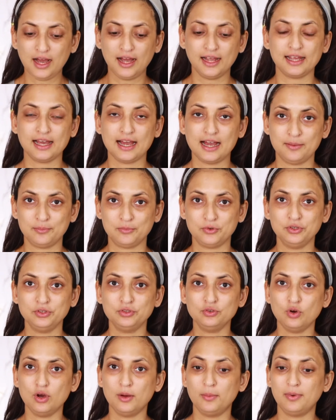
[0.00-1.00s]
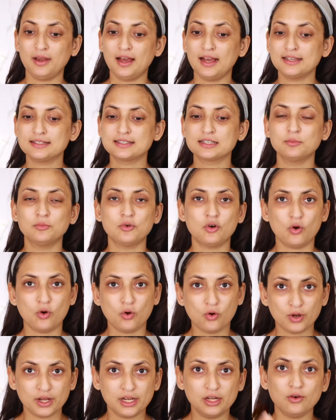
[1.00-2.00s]
I am going to apply some
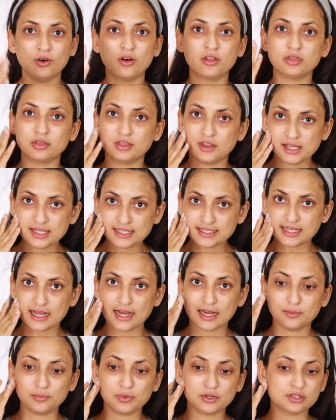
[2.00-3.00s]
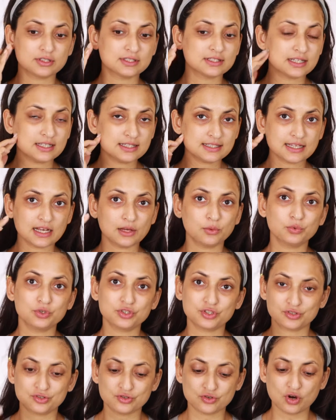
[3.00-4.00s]
oil on this side because this side
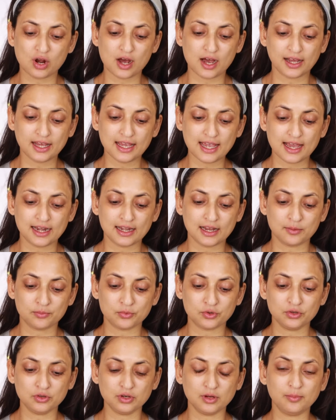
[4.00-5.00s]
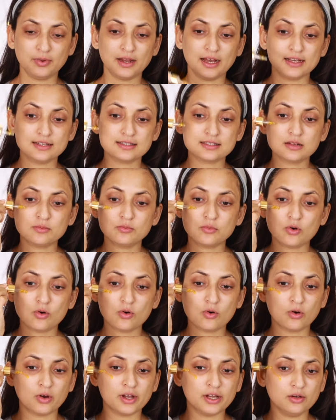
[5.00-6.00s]
was dry, and I'm going to apply some
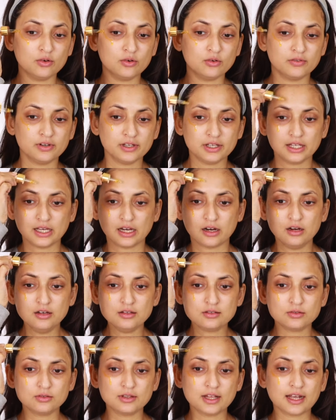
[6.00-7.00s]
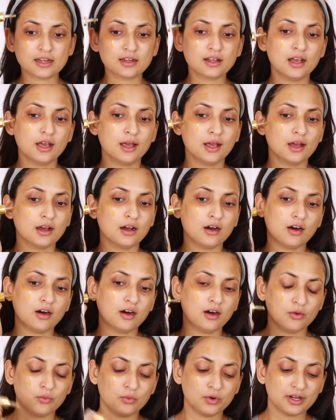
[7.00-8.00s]
oil over here so that
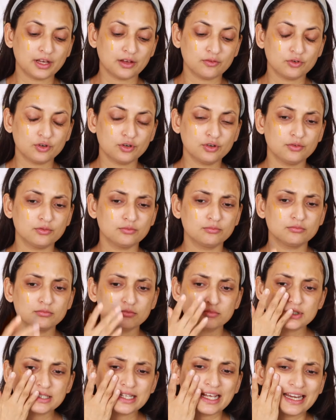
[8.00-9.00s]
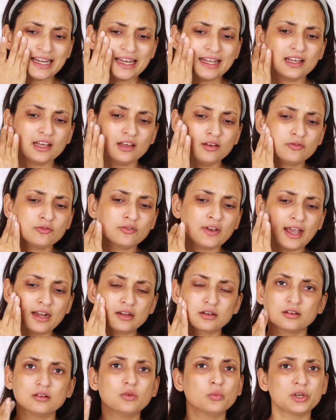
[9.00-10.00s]
whatever tingling
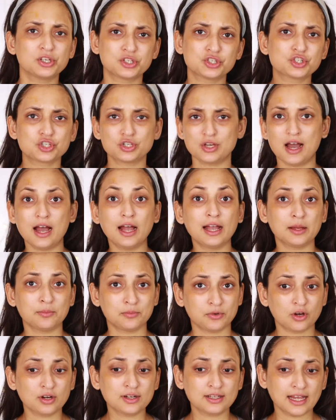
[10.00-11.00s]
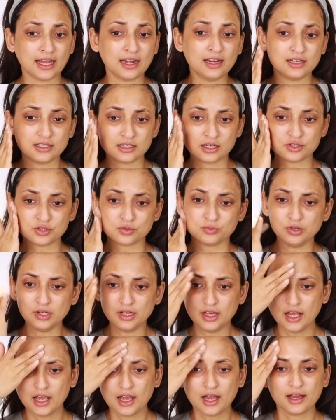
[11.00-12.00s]
effect, which I am not getting, touch wood,
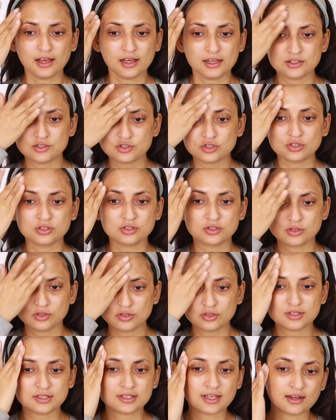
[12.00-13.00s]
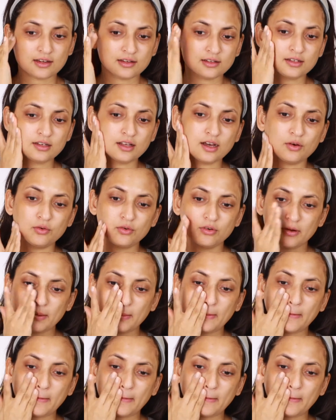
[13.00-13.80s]
is just going to settle down.